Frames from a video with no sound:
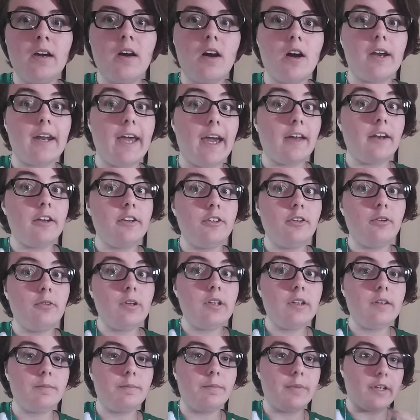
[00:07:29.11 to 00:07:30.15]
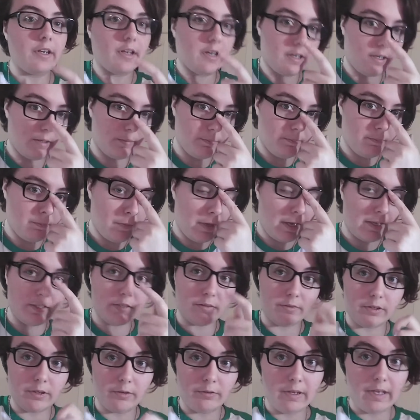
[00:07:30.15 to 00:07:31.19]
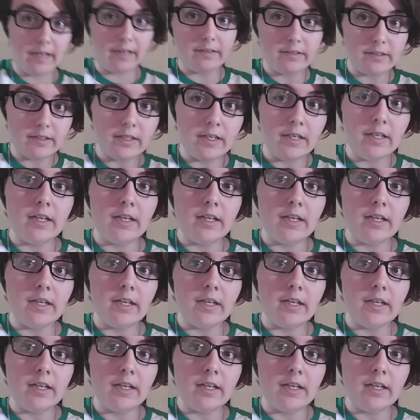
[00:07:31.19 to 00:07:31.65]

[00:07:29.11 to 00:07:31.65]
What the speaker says: on how to do it, but I don't know yet.